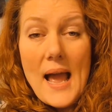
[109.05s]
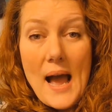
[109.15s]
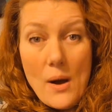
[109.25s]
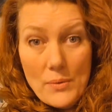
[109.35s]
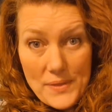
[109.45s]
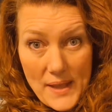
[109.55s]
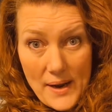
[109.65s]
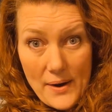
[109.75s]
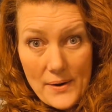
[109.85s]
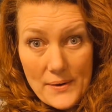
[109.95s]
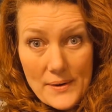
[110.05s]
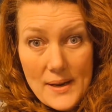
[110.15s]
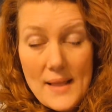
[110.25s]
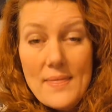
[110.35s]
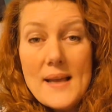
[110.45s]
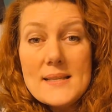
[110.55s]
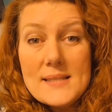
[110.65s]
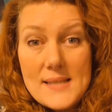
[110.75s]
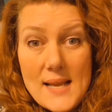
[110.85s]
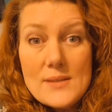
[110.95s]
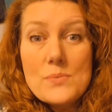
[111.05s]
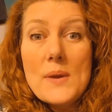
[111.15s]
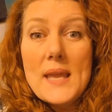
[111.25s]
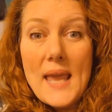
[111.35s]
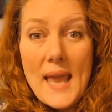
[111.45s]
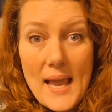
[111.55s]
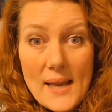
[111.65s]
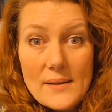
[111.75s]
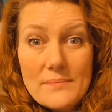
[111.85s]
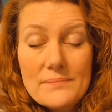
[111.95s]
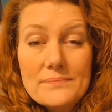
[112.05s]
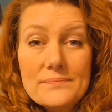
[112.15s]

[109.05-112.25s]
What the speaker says: out there that says we can.